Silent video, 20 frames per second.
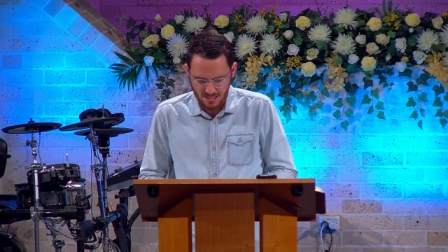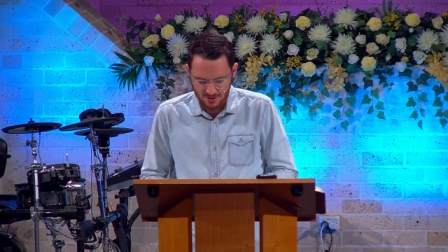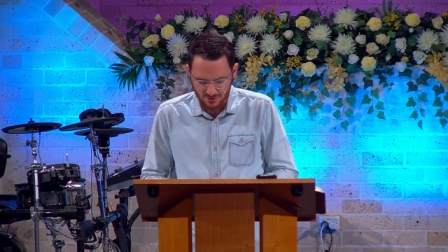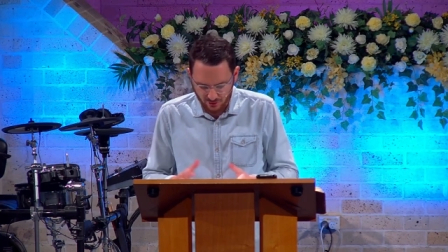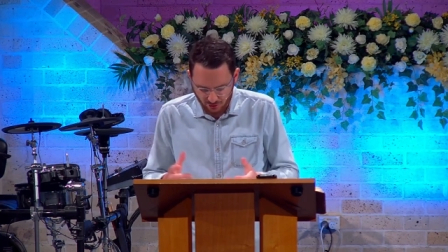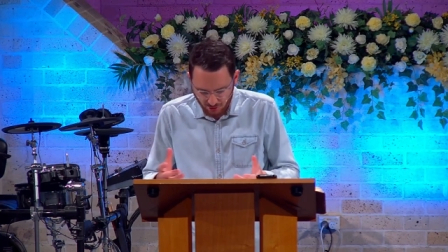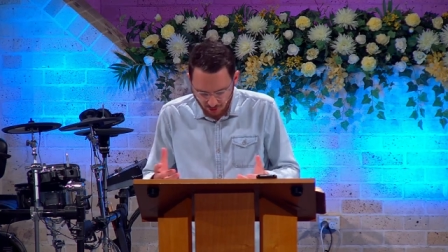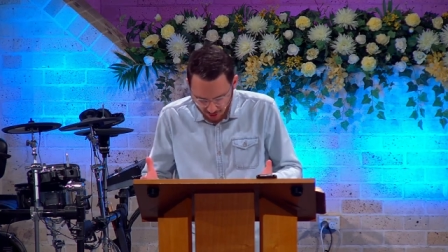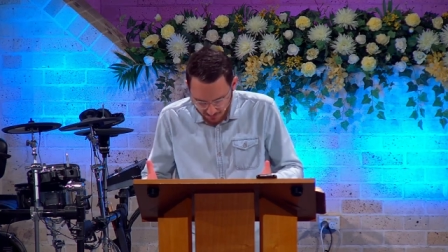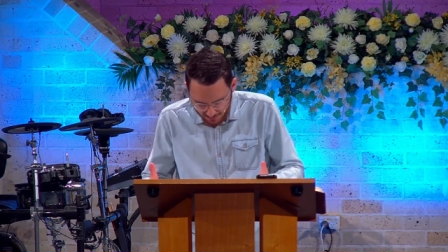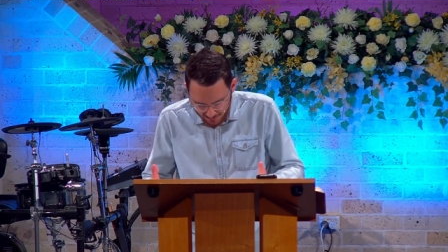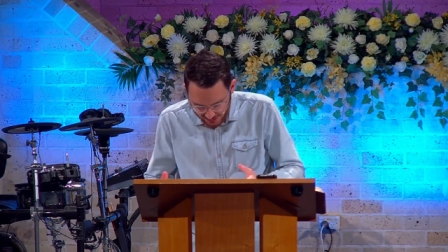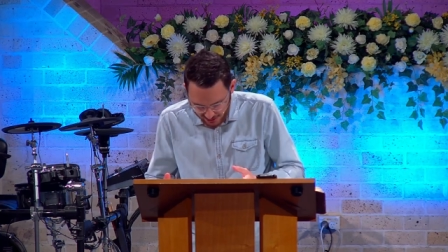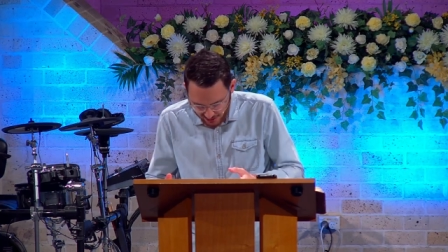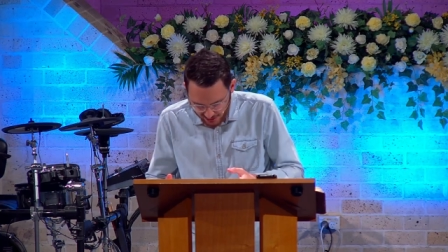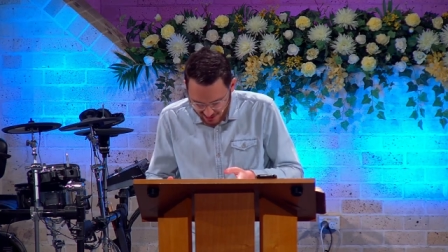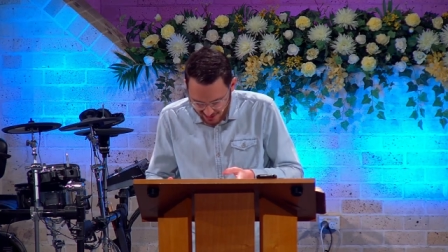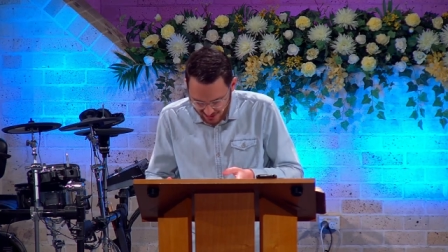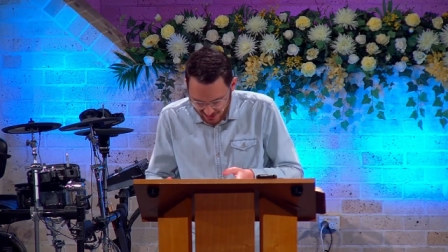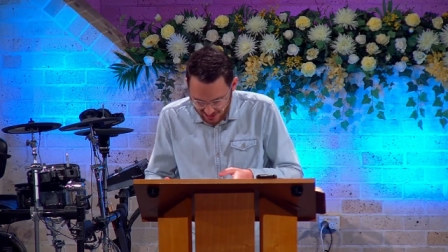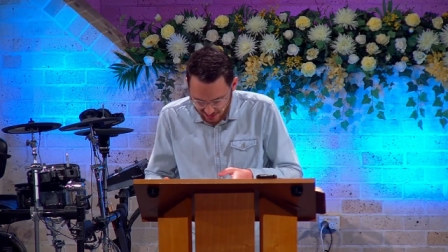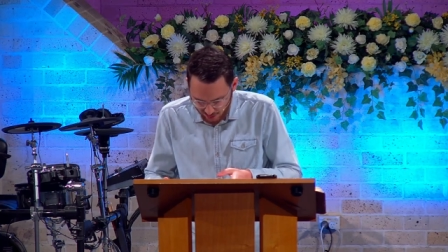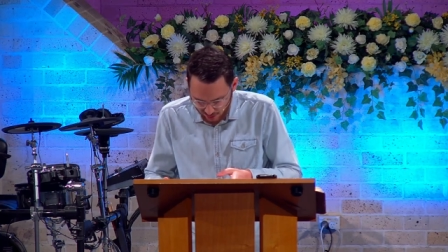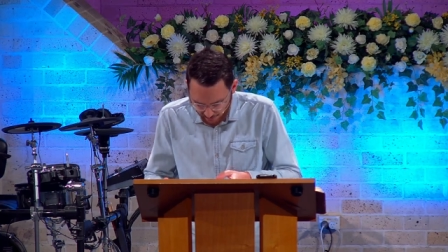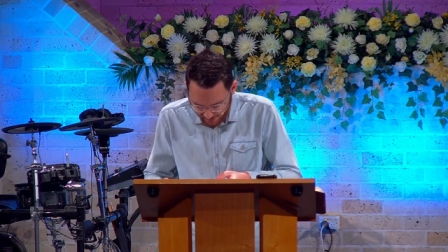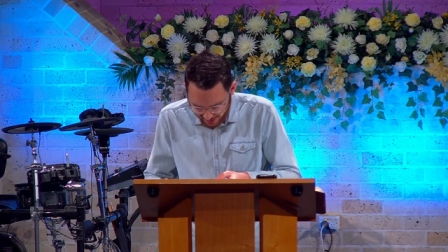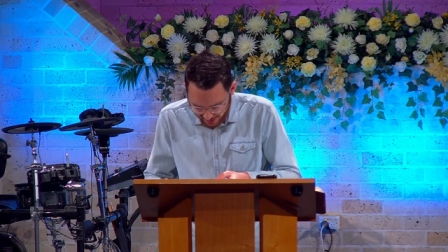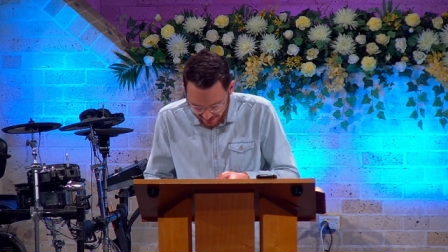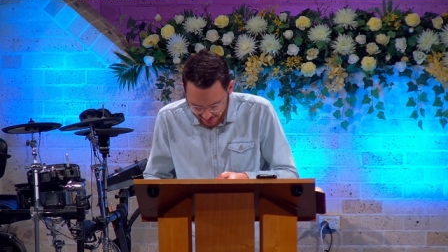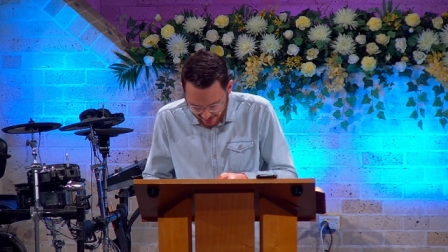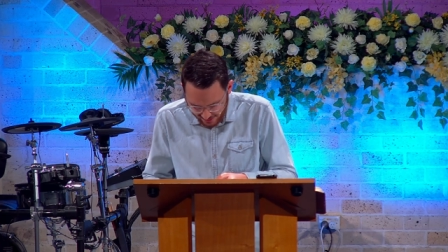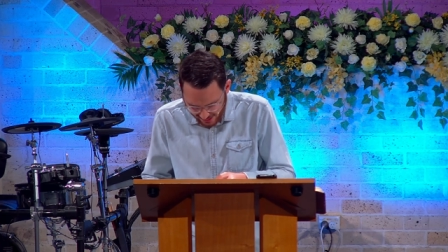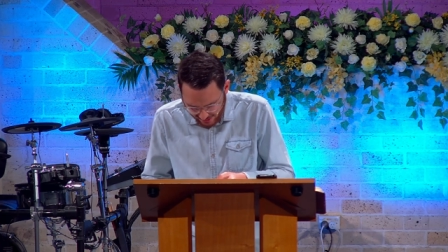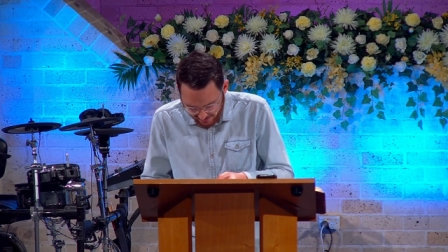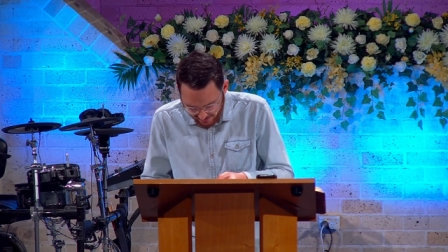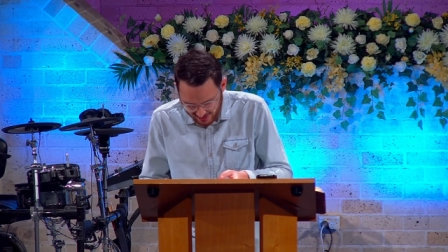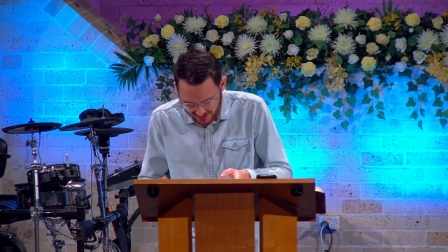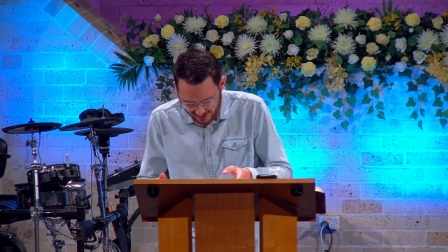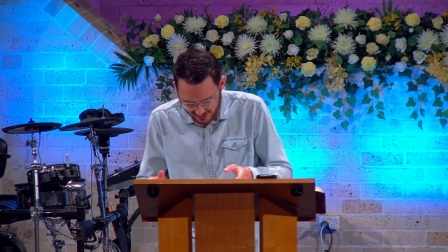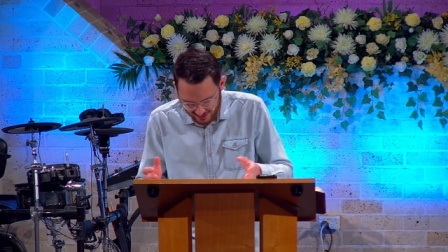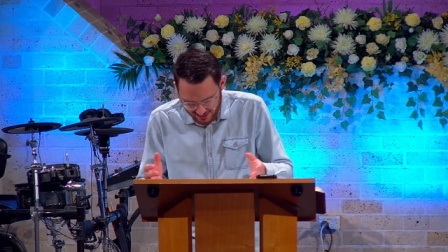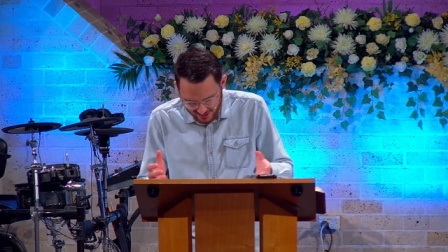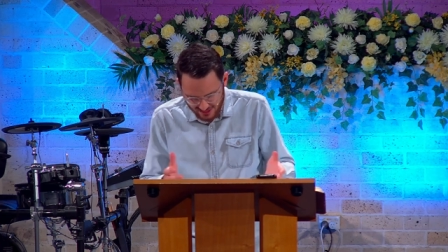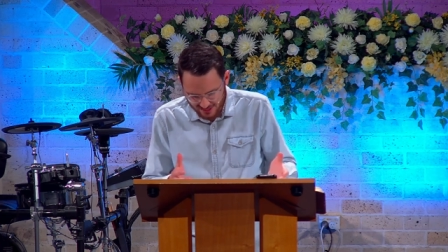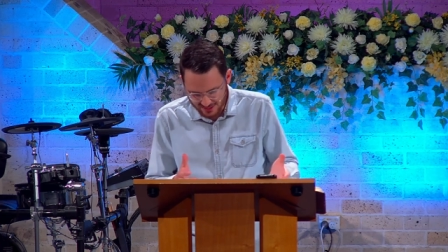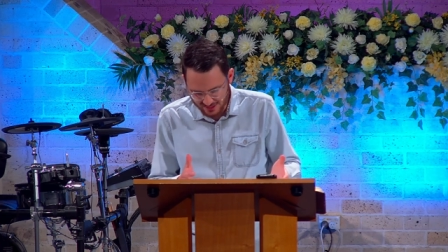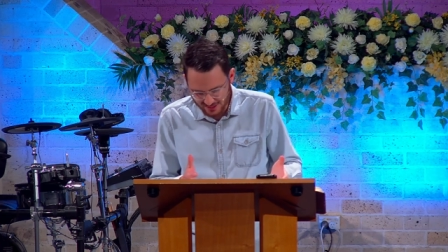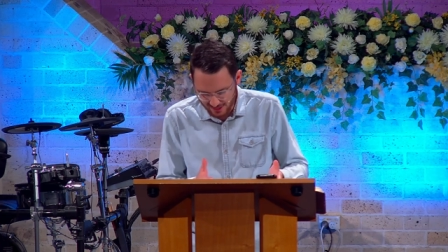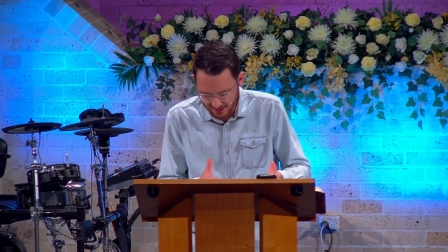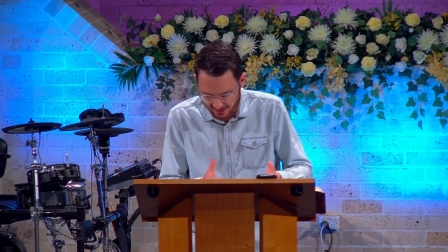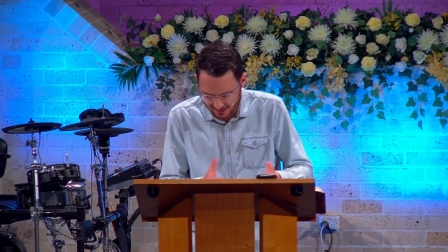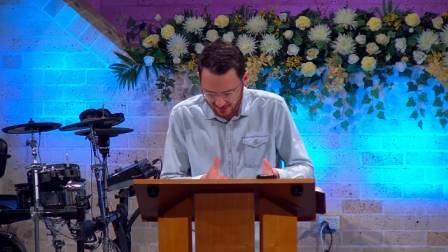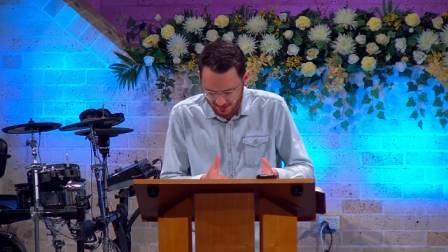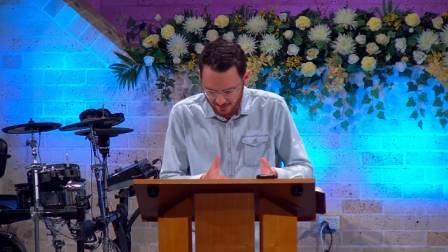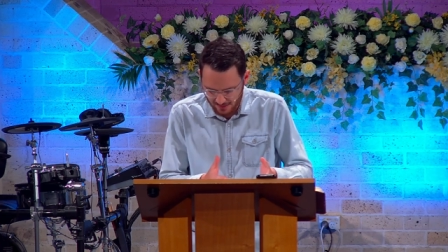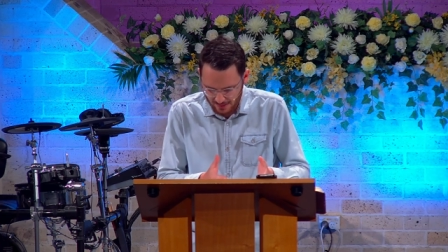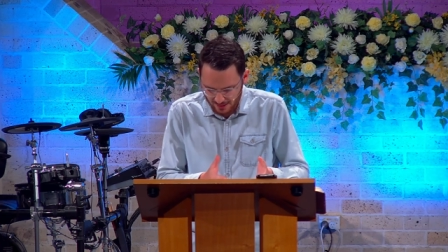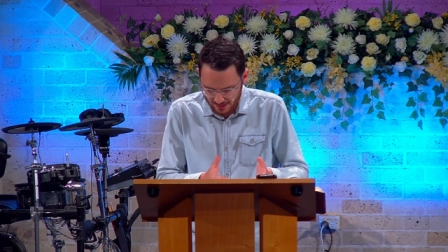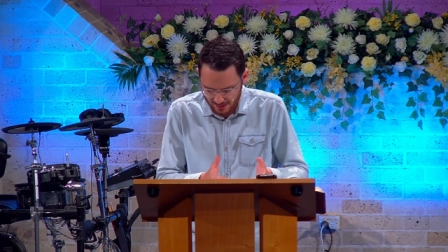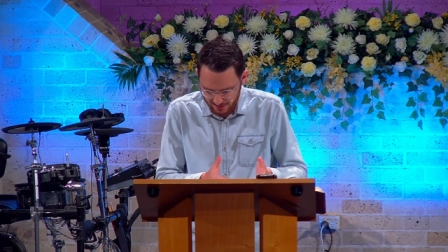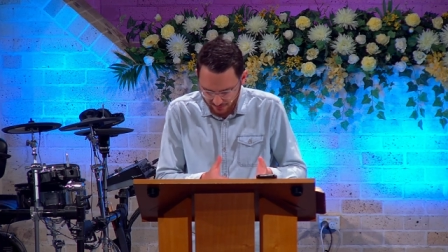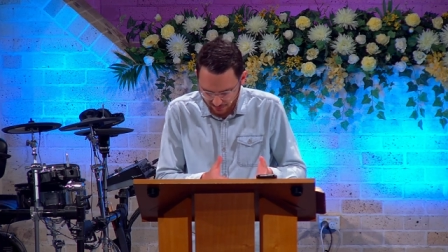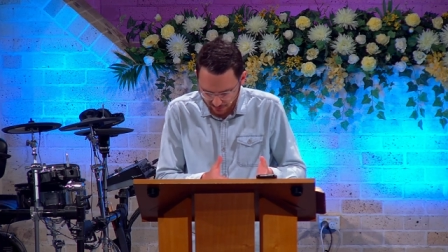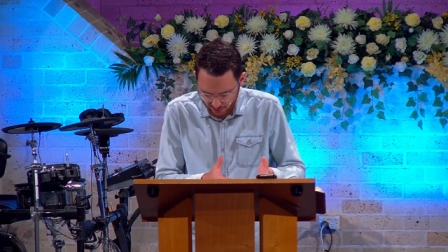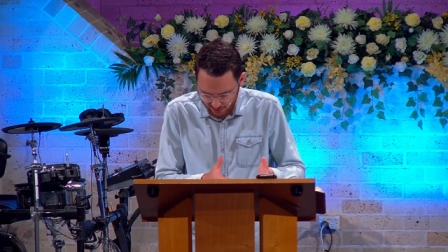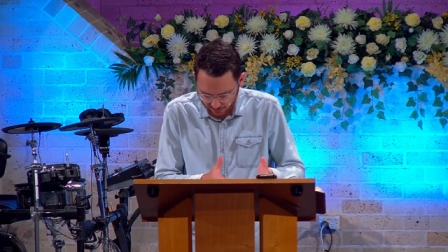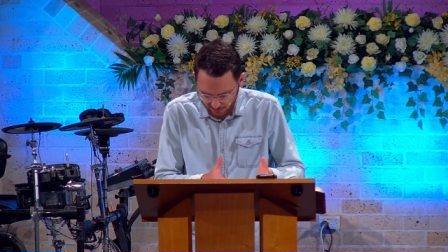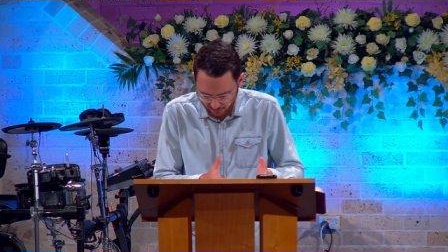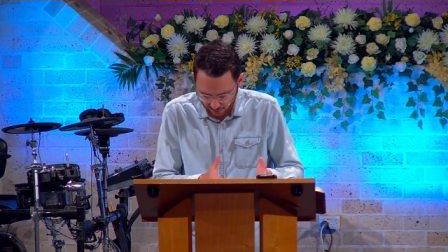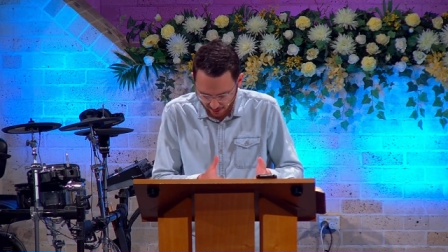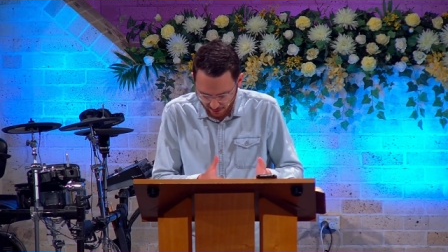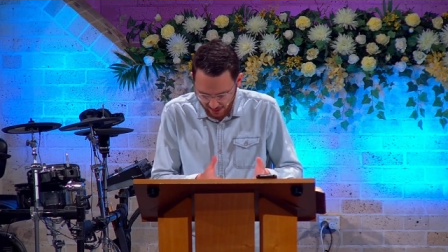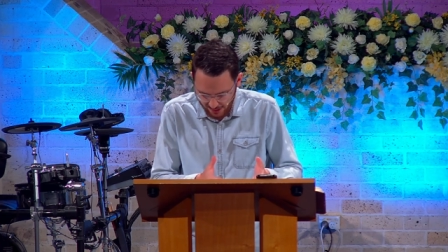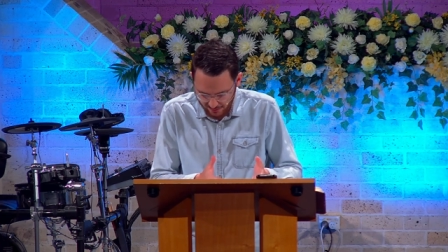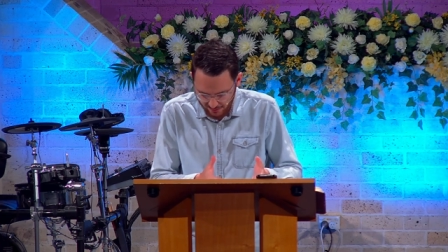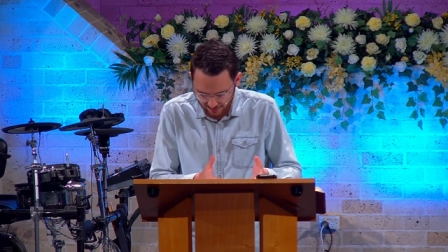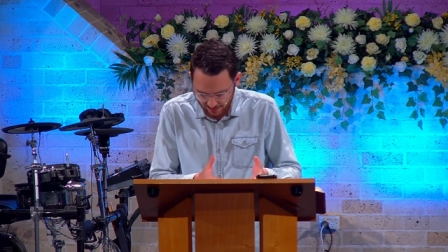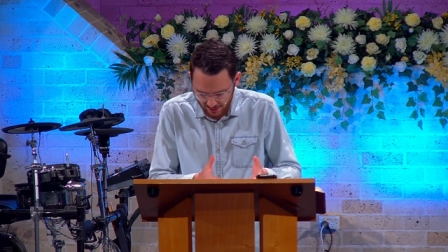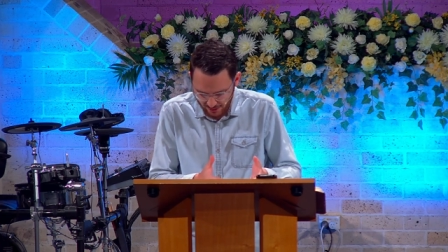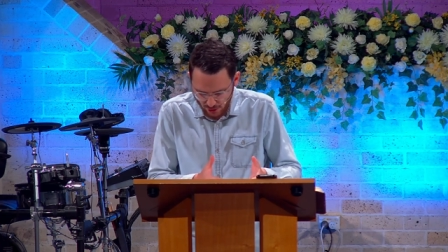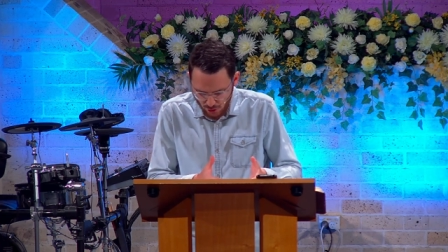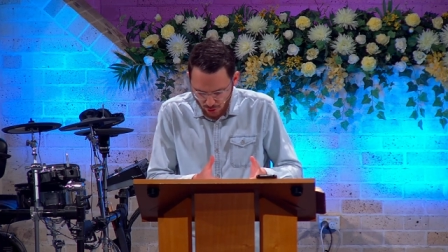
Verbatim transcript: So God mentions that he created the heavens, and then he says in verse 5,